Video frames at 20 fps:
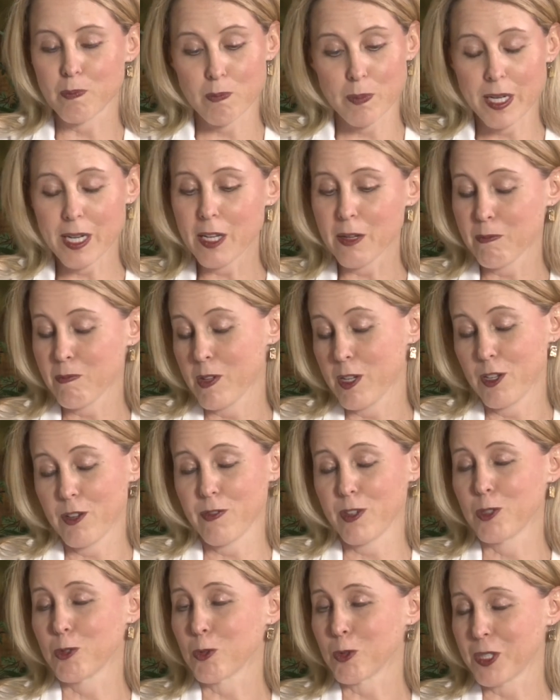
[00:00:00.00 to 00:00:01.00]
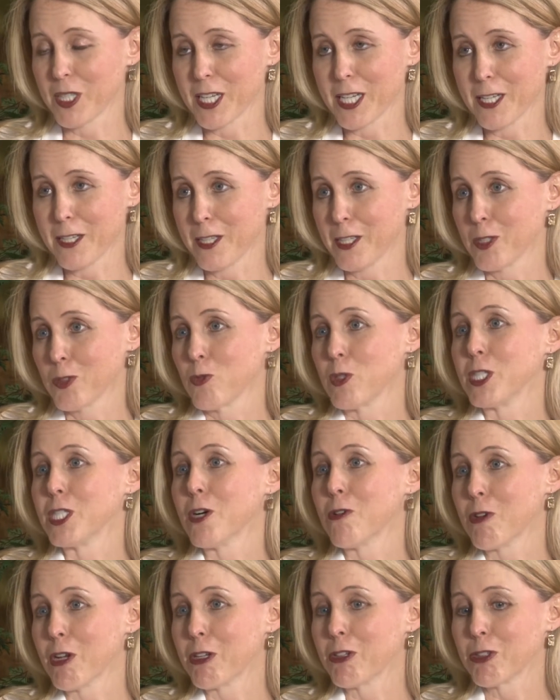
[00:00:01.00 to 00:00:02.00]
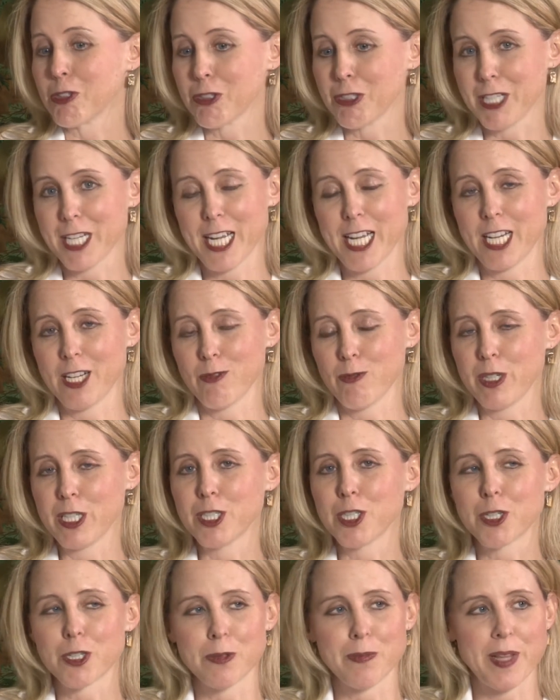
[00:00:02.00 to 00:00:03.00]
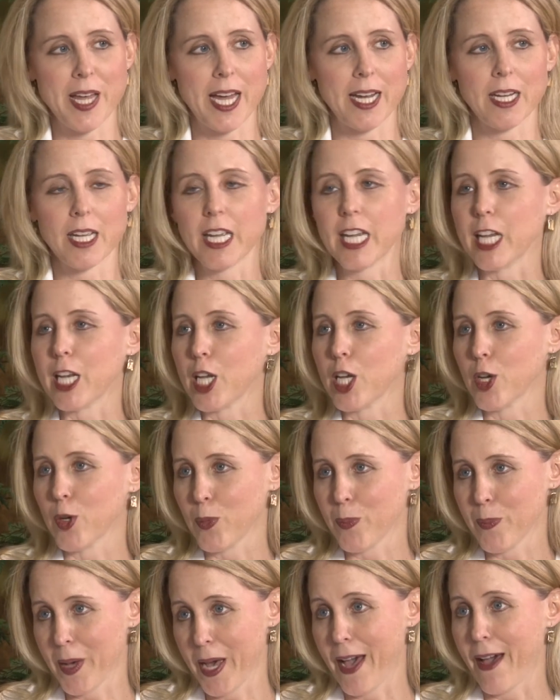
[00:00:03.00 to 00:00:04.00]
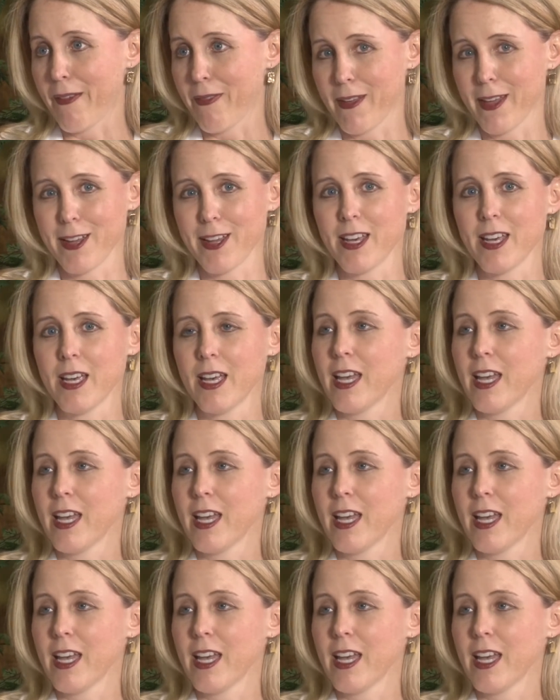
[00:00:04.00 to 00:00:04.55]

many individuals that get this we don't understand, and we term that idiopathic.